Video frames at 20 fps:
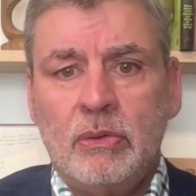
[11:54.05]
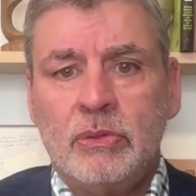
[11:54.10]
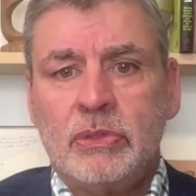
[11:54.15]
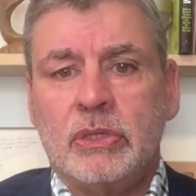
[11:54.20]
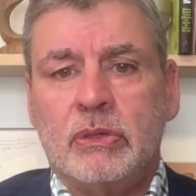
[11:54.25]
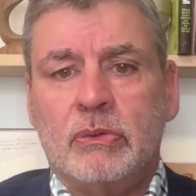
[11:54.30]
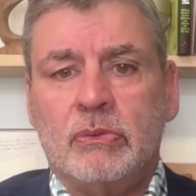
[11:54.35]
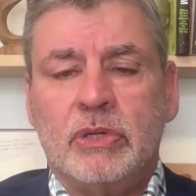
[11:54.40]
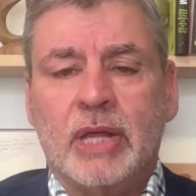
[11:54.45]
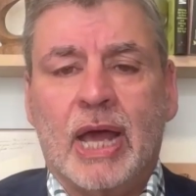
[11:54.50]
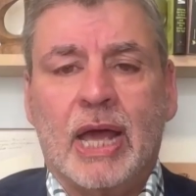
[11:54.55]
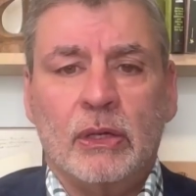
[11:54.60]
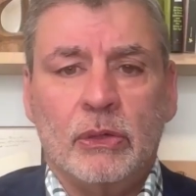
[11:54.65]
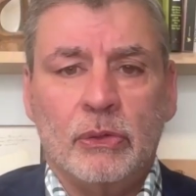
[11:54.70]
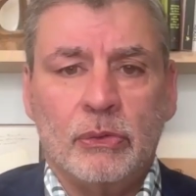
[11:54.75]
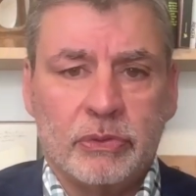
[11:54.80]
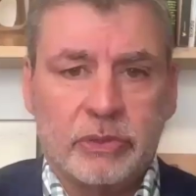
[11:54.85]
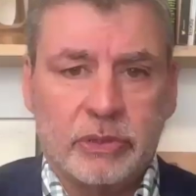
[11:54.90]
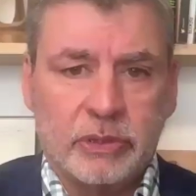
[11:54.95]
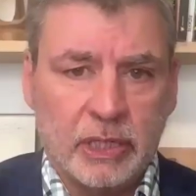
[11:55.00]
to
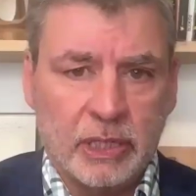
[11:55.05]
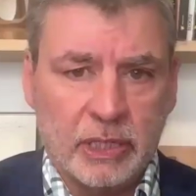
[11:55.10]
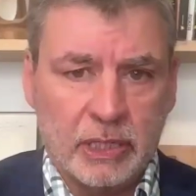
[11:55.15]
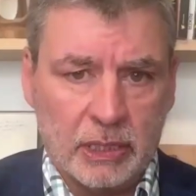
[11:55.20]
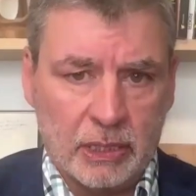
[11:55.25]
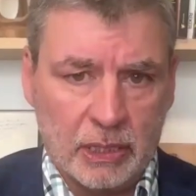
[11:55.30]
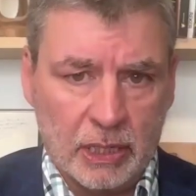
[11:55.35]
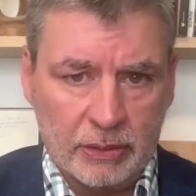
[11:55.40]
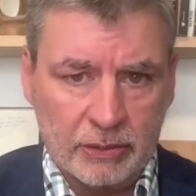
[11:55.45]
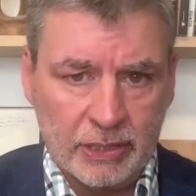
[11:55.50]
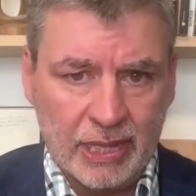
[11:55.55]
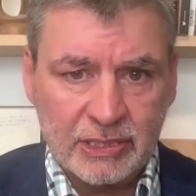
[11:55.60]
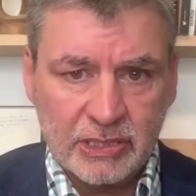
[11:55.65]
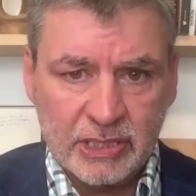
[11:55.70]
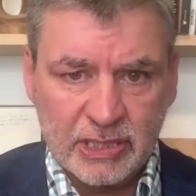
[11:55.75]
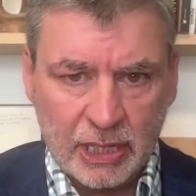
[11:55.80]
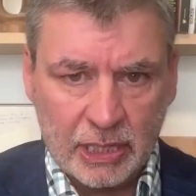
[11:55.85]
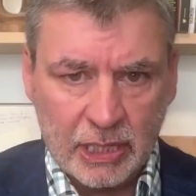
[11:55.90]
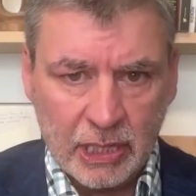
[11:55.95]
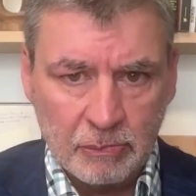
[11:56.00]
dilute the uh, that
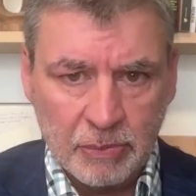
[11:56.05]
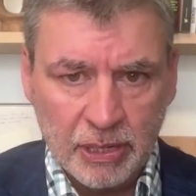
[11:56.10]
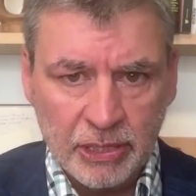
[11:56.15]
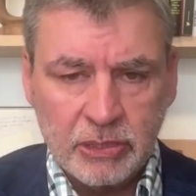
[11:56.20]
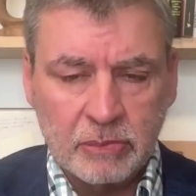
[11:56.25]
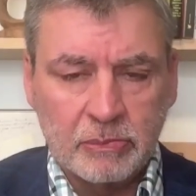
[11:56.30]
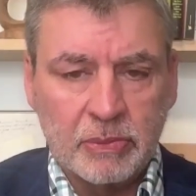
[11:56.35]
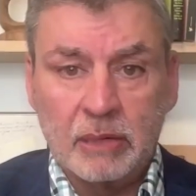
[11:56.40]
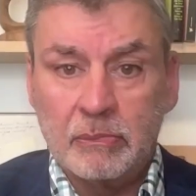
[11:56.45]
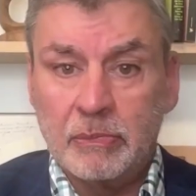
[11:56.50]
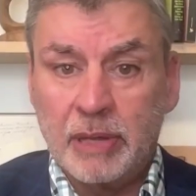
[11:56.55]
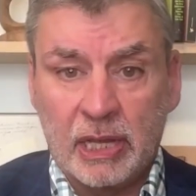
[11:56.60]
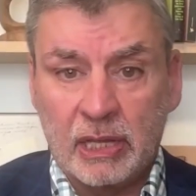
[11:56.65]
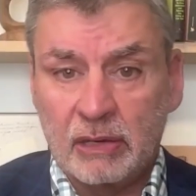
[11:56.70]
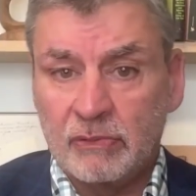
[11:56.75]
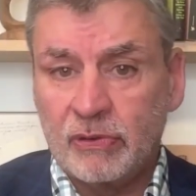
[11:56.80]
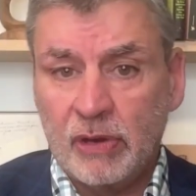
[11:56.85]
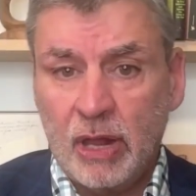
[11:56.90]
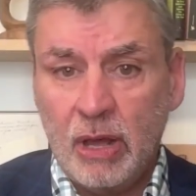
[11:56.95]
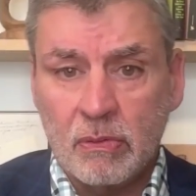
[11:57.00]
sticky bitumen and make
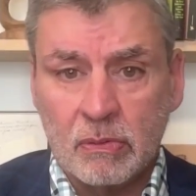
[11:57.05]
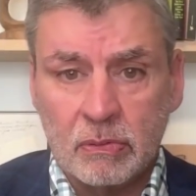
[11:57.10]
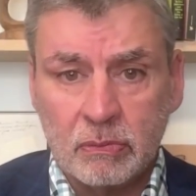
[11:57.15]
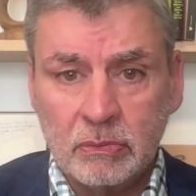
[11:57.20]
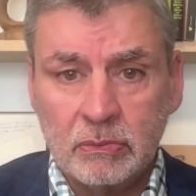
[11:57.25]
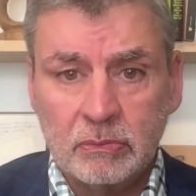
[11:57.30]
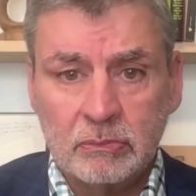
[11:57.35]
it flow.